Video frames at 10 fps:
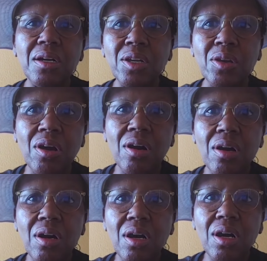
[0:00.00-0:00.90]
you know.
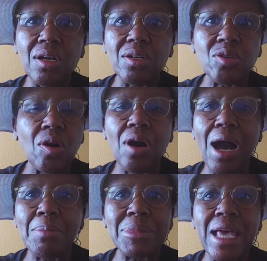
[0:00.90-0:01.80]
So
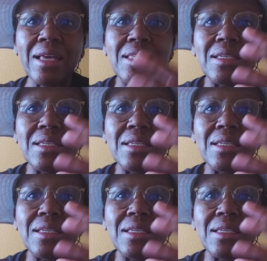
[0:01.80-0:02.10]
I'm saying